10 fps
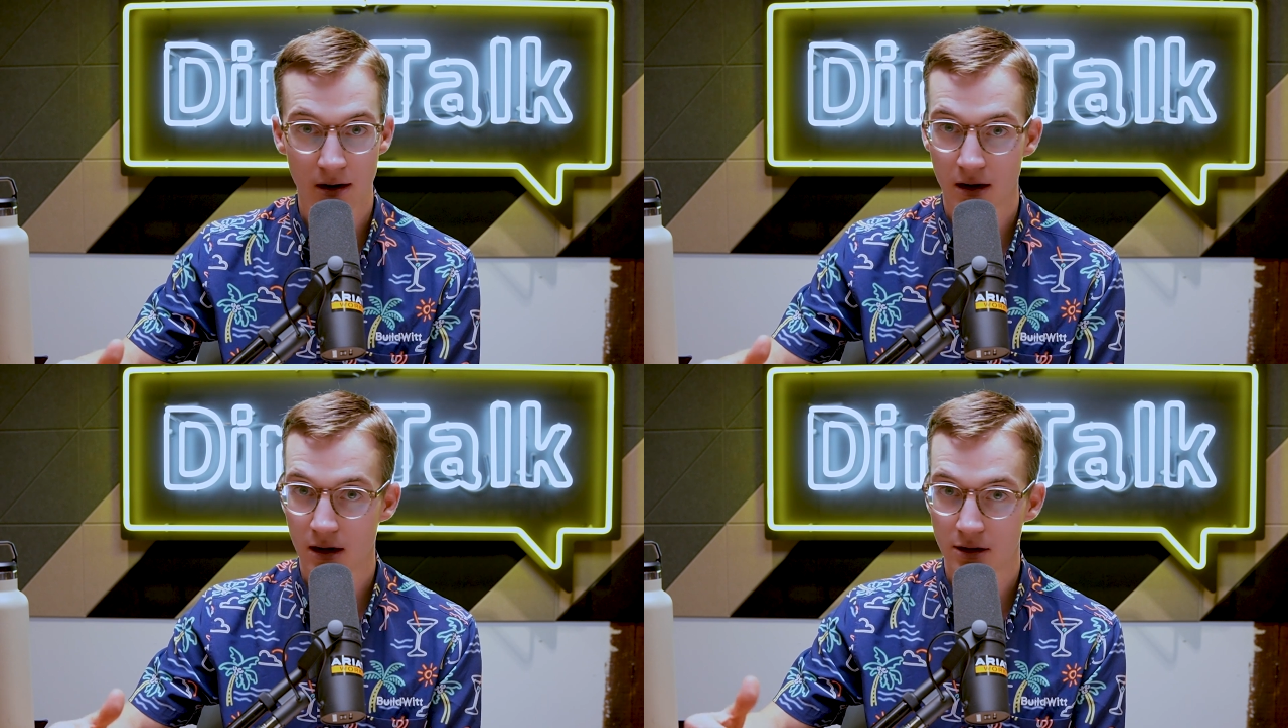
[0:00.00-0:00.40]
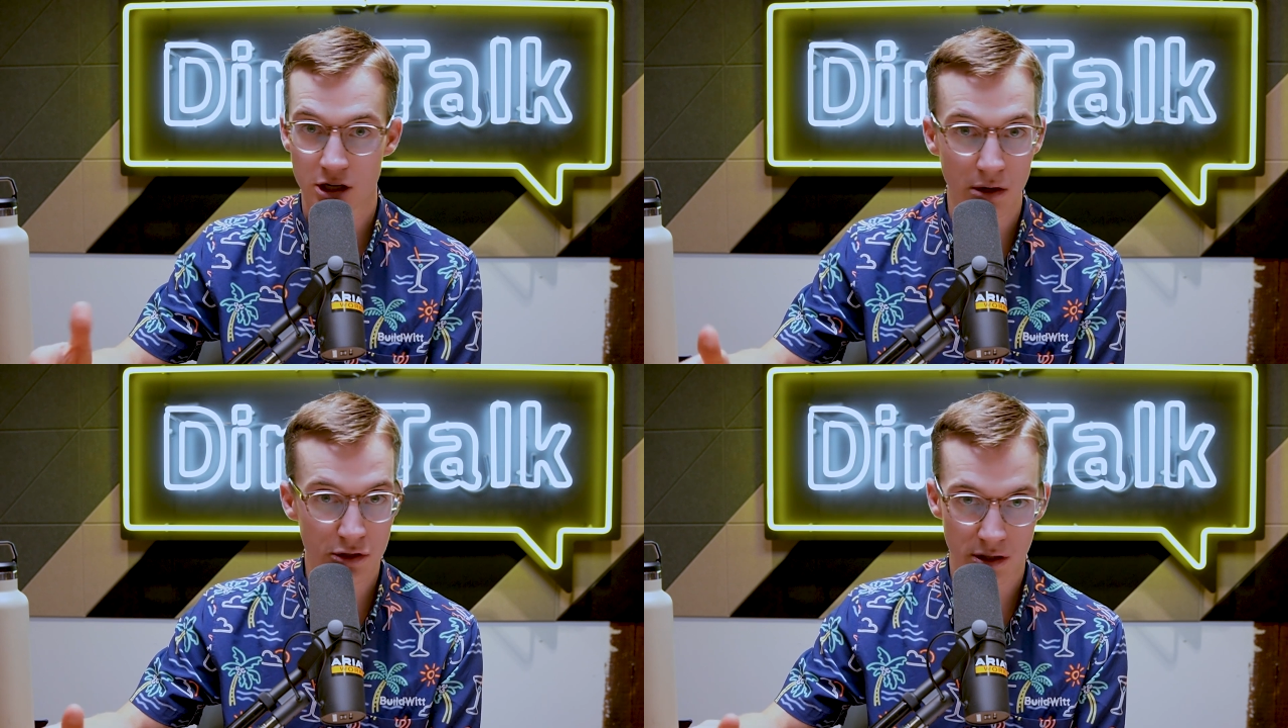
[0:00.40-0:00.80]
a
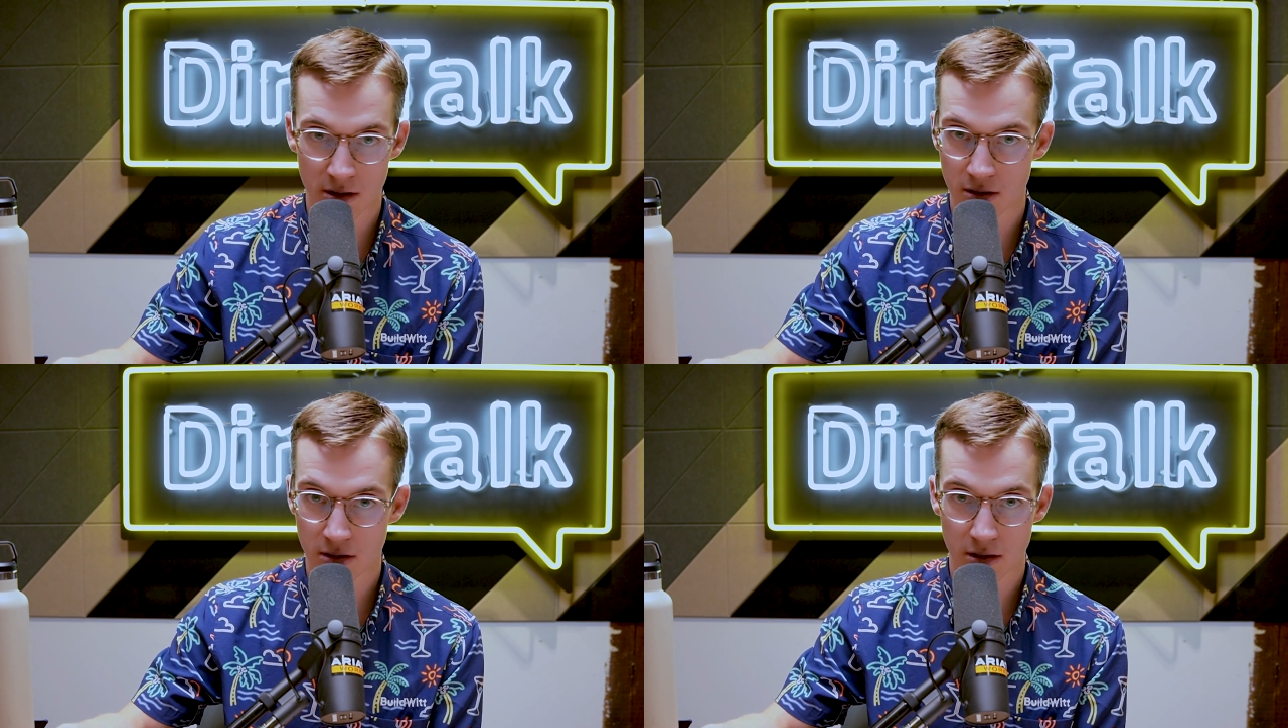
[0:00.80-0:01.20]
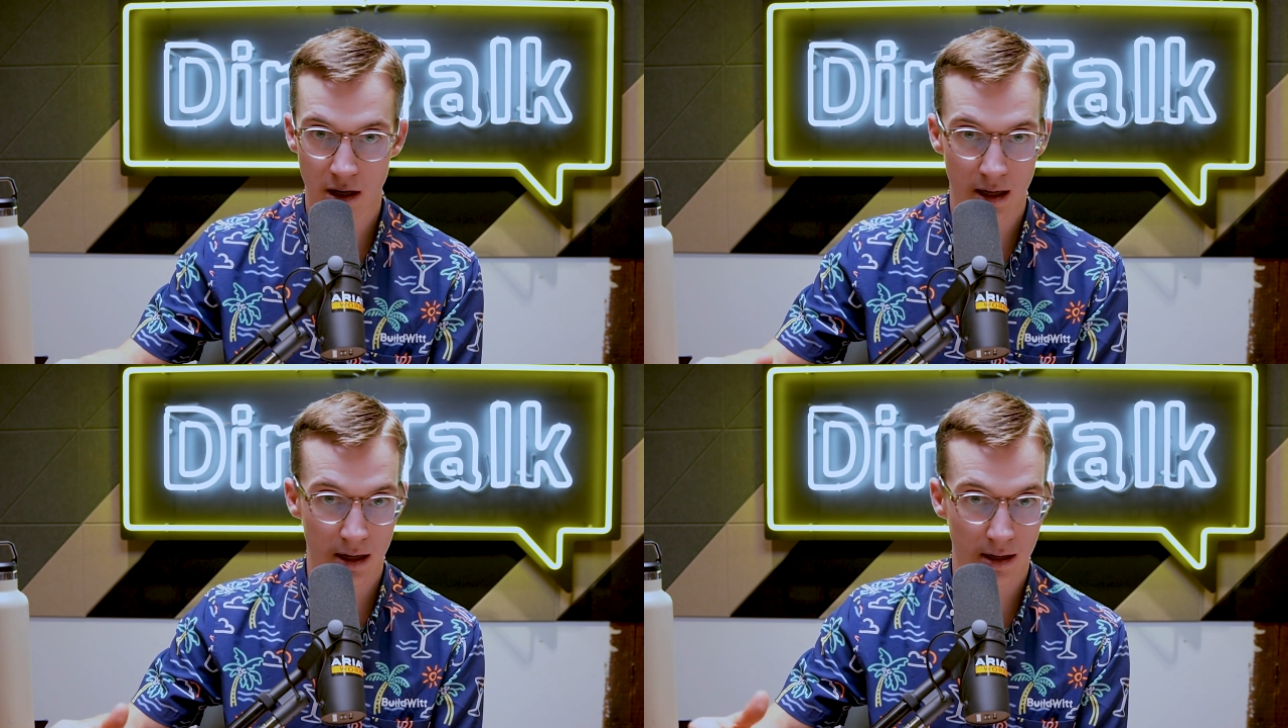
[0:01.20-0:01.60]
dozer,
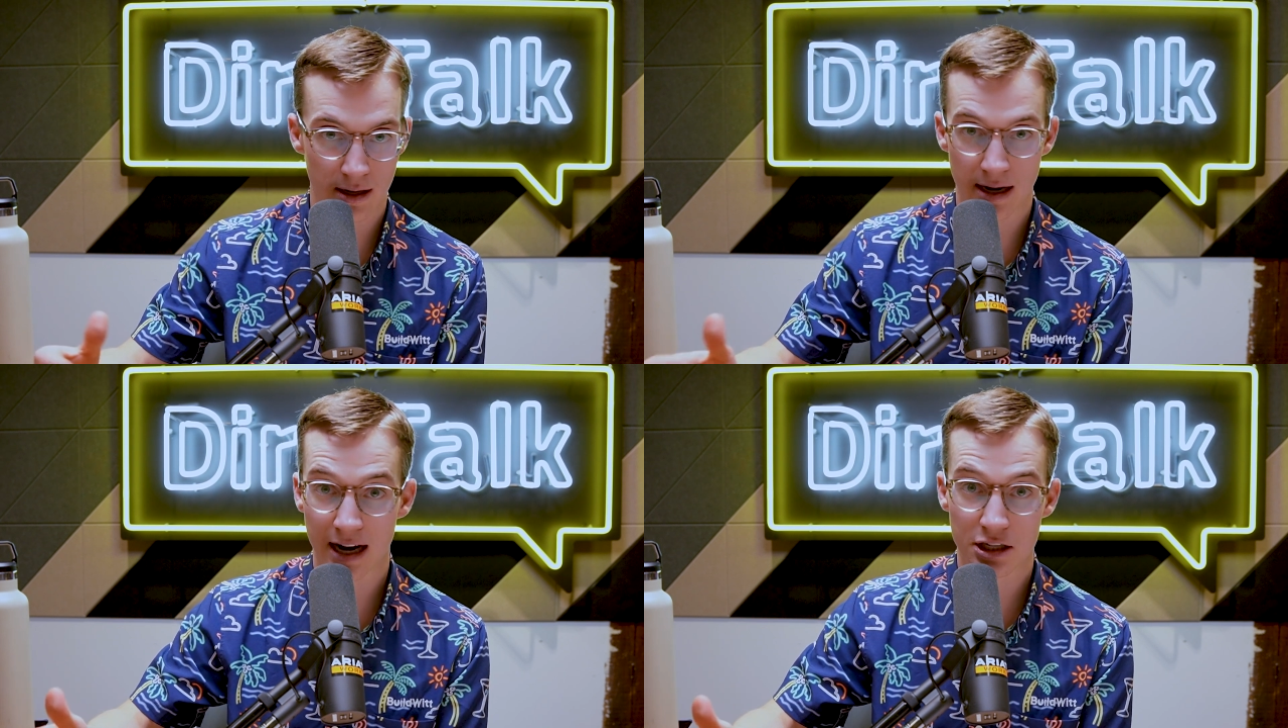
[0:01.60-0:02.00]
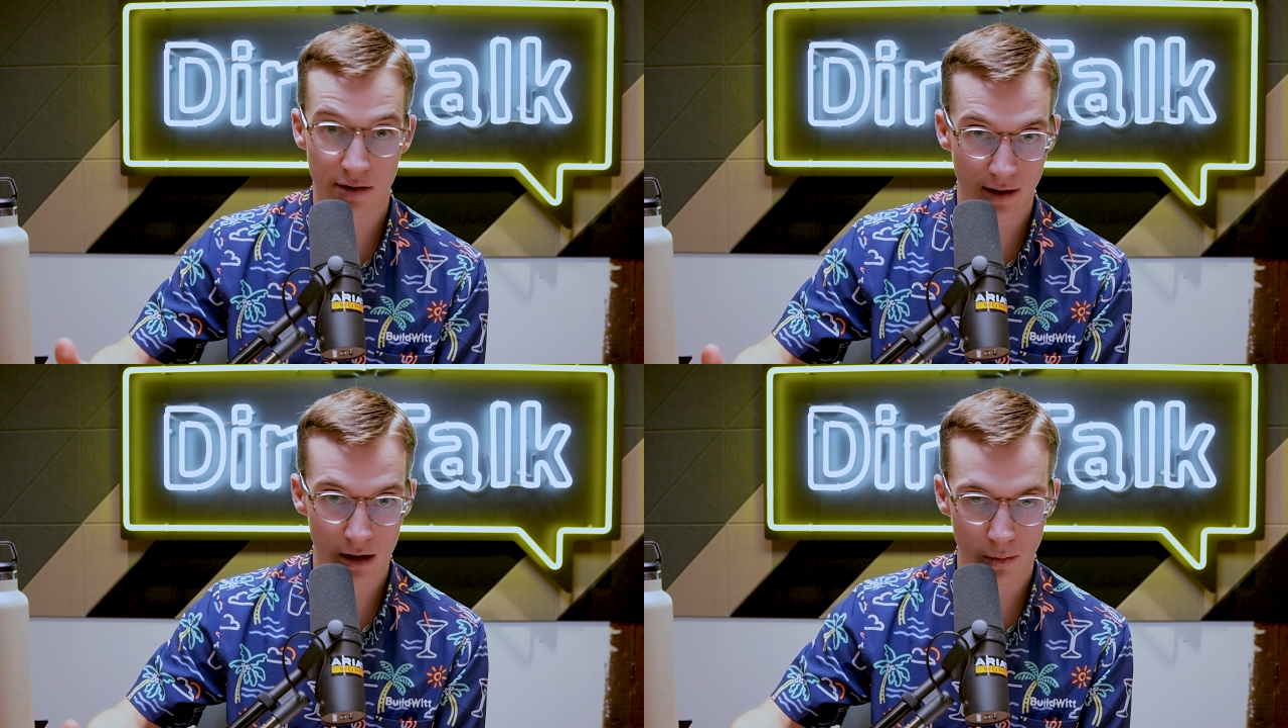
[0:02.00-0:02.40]
an
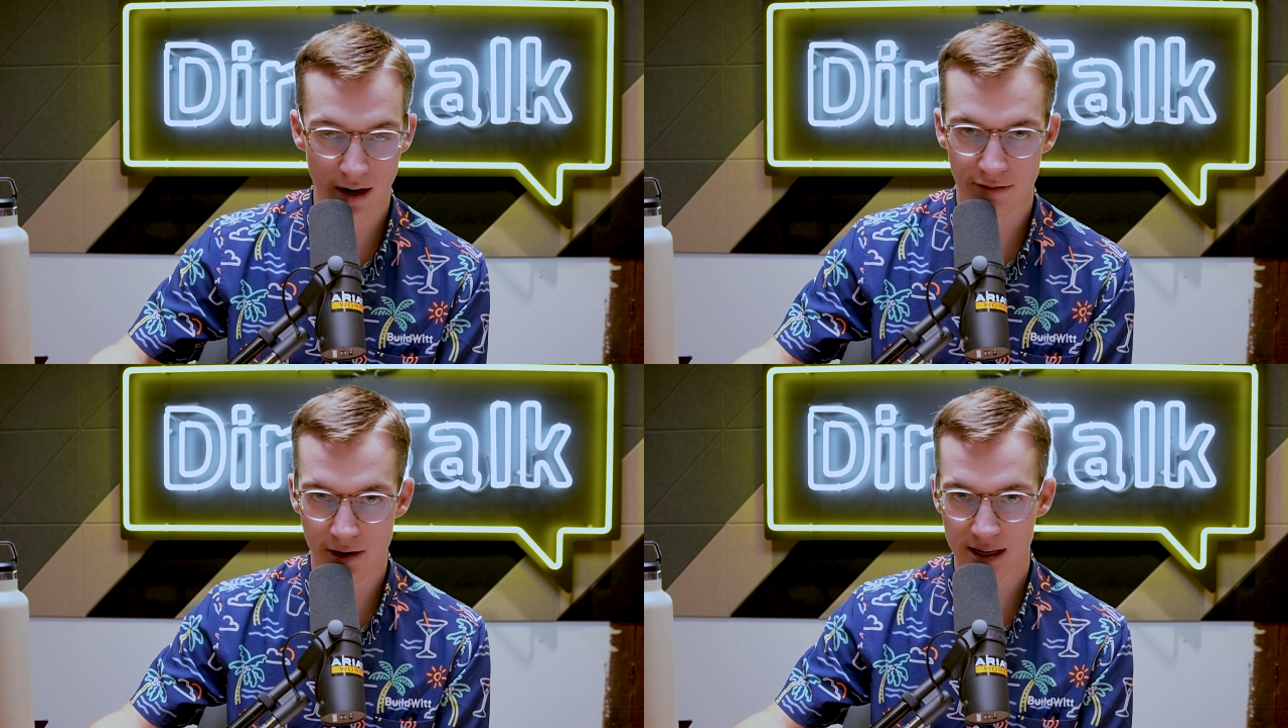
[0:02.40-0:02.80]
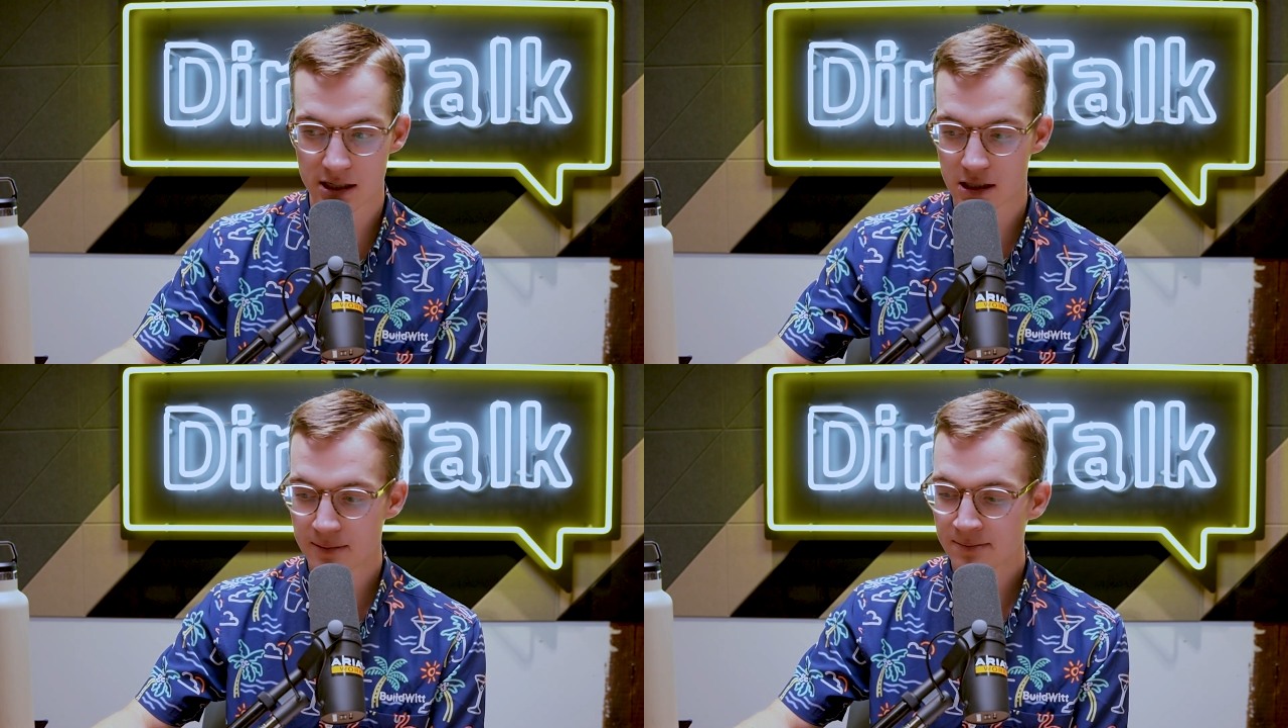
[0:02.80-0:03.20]
excavator, whatever it
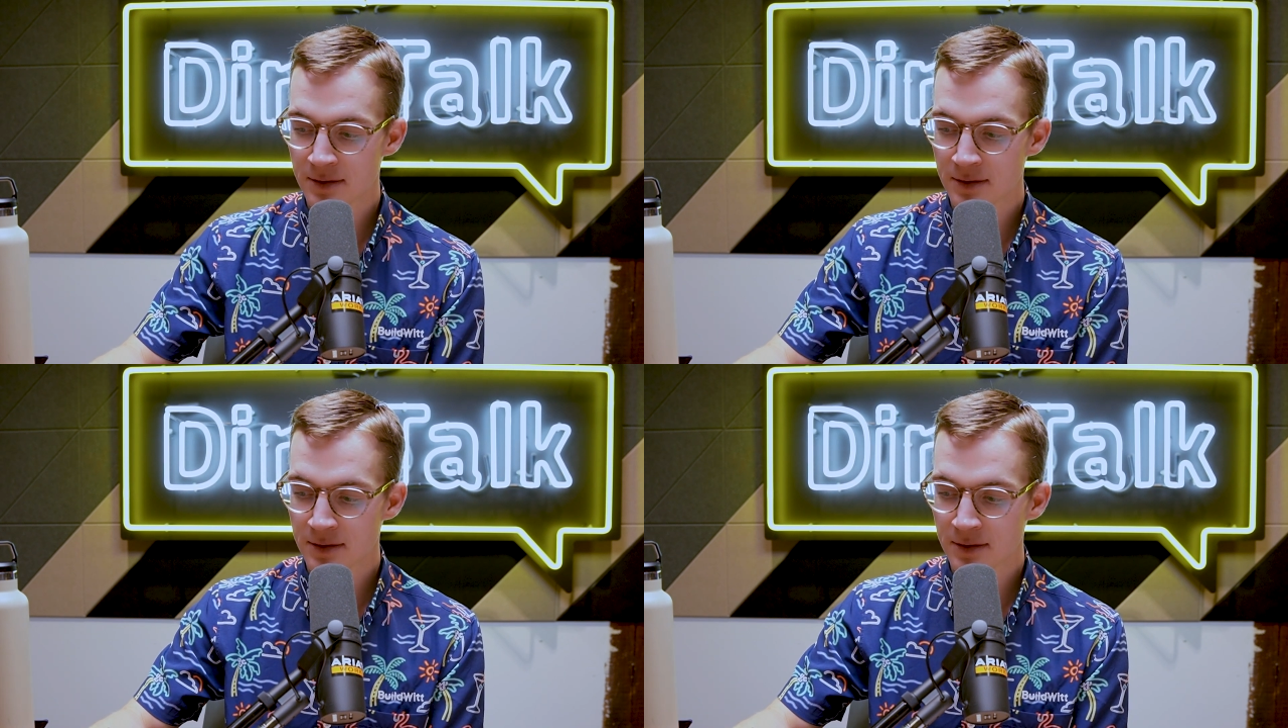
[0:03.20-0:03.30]
is,